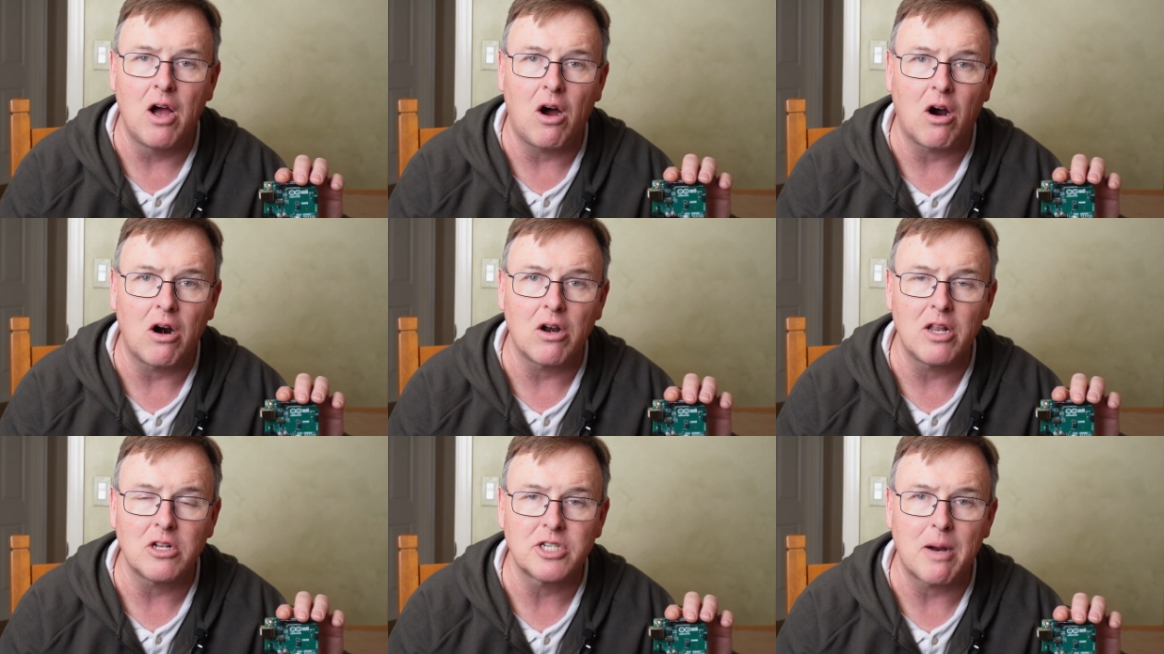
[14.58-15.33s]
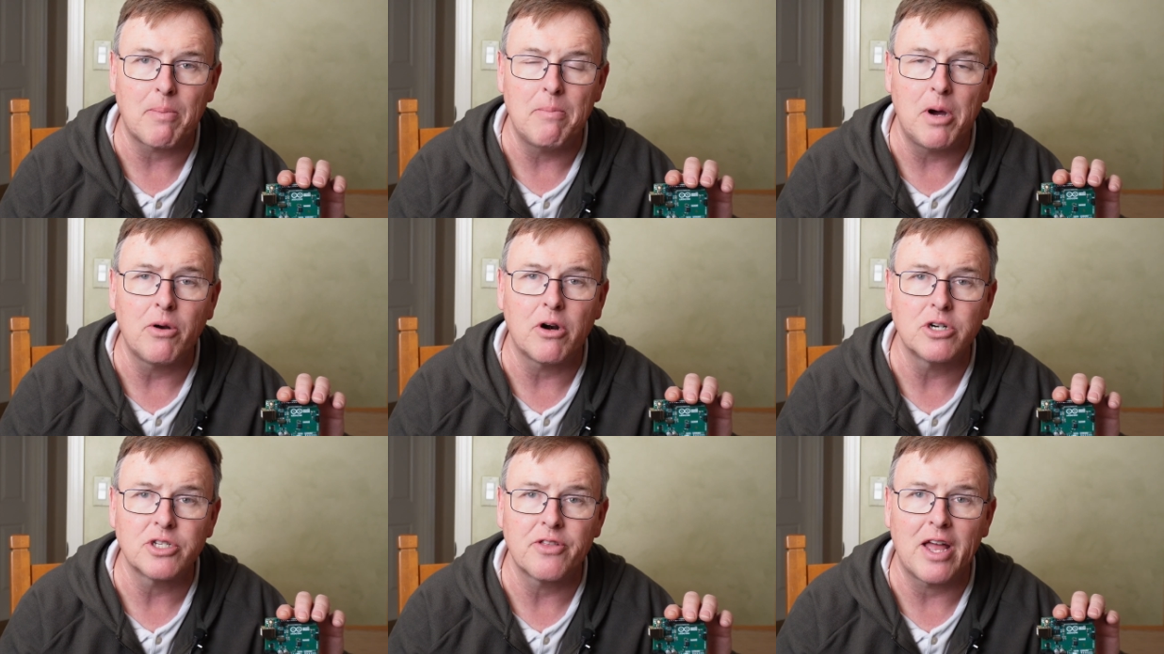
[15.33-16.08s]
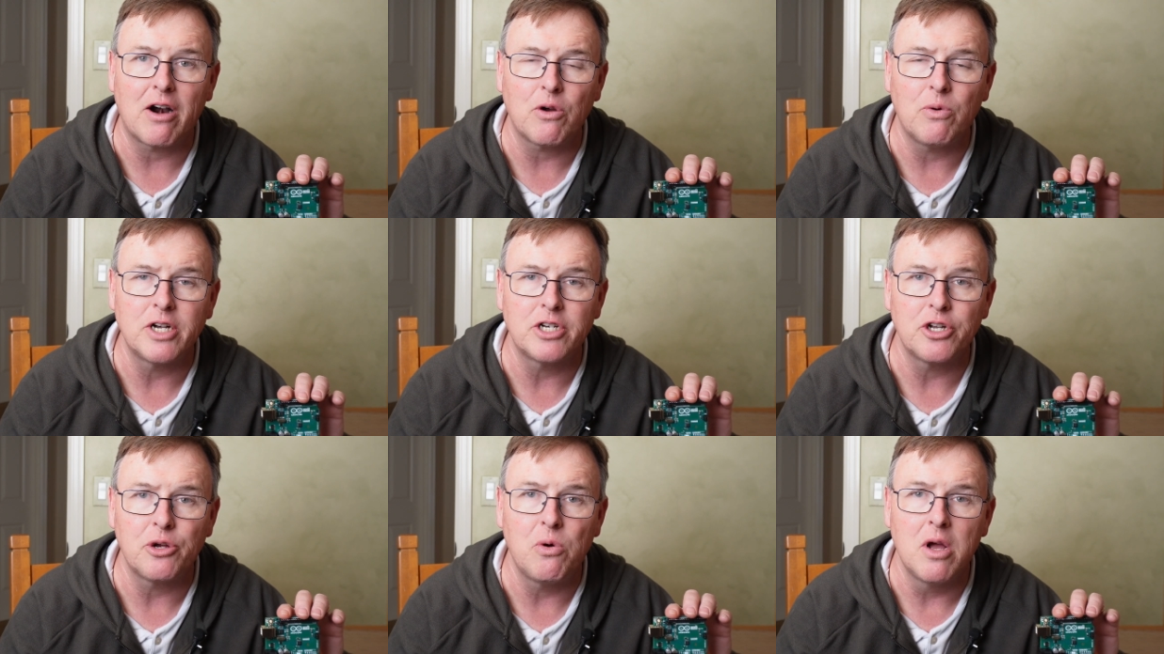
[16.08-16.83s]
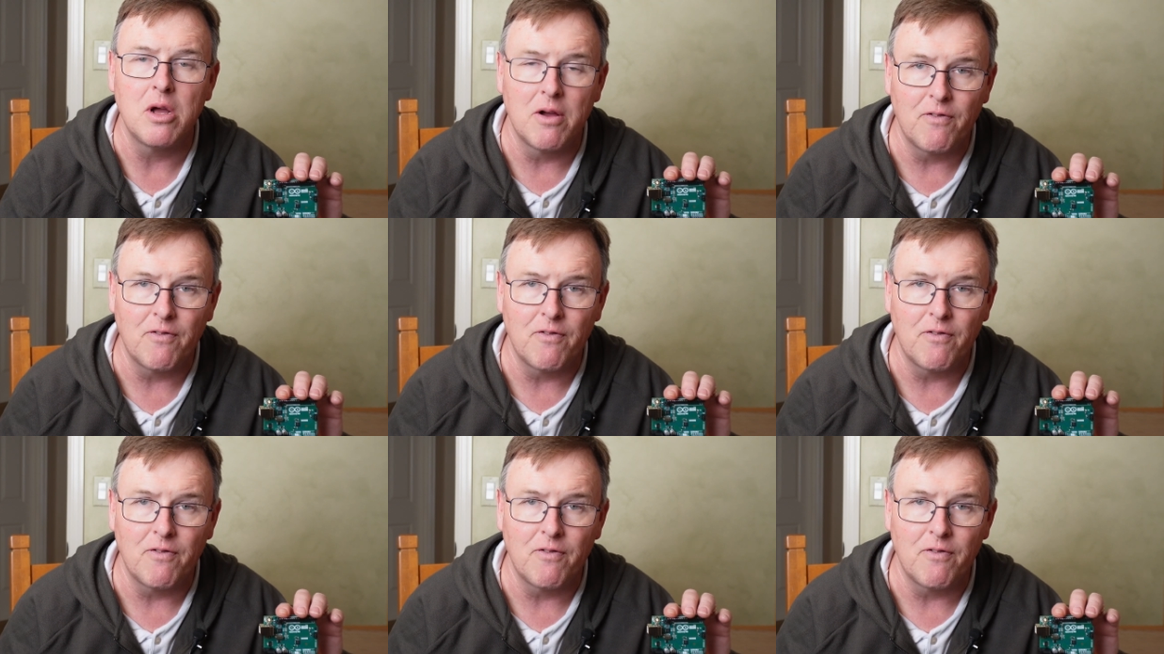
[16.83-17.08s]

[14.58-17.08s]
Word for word: our little stepper motors that are going to